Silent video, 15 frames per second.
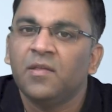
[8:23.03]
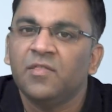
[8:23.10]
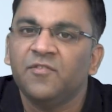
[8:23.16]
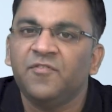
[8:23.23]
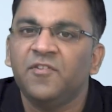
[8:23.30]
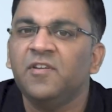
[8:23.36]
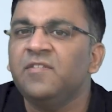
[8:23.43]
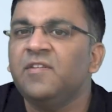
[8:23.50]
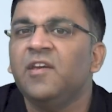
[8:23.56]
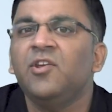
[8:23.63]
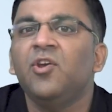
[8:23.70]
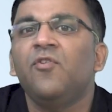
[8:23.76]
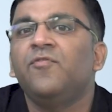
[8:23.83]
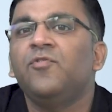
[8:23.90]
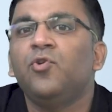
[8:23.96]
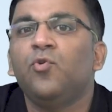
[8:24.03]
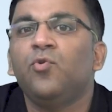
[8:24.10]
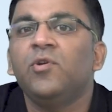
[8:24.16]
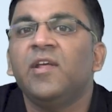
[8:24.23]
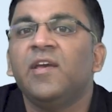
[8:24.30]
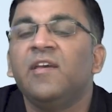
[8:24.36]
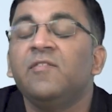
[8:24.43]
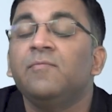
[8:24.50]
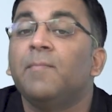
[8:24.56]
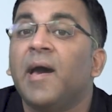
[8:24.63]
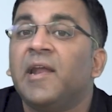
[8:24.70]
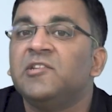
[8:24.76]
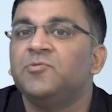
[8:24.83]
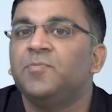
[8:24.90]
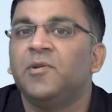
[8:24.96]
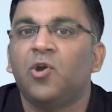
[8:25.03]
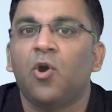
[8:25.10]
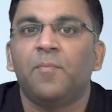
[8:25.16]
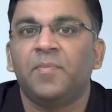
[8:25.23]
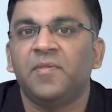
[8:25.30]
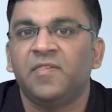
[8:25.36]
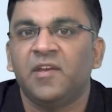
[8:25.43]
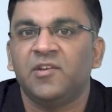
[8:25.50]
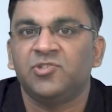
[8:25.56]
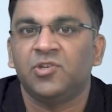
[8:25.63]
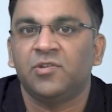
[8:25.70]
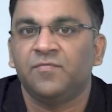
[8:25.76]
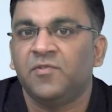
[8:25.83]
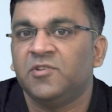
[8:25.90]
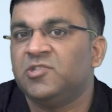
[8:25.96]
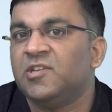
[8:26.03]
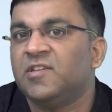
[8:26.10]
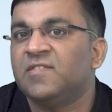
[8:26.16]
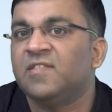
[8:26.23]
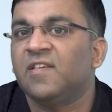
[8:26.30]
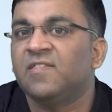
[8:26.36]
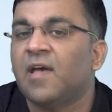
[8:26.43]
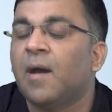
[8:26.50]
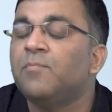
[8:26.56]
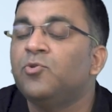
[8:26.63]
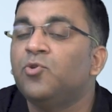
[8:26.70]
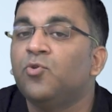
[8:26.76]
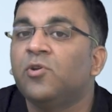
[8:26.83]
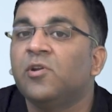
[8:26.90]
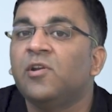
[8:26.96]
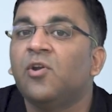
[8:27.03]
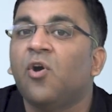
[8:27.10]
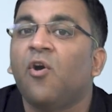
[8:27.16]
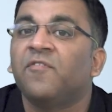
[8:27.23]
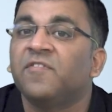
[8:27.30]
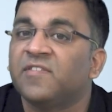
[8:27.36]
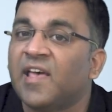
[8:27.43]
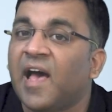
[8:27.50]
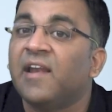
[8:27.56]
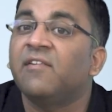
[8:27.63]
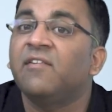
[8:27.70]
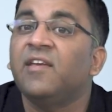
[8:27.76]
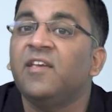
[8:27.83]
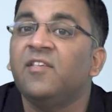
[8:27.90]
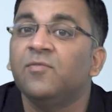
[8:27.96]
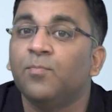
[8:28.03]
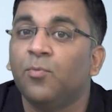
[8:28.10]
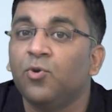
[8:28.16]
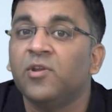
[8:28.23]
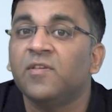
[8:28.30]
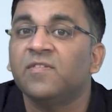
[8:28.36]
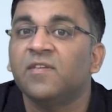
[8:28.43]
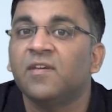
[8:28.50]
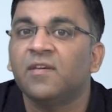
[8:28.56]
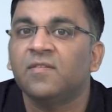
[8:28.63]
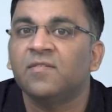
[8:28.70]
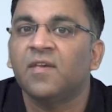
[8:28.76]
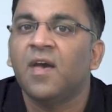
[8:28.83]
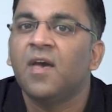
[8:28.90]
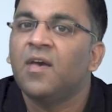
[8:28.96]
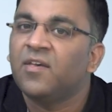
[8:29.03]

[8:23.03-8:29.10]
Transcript: The first area of note is management compensation, which is the sum total of salaries, bonuses,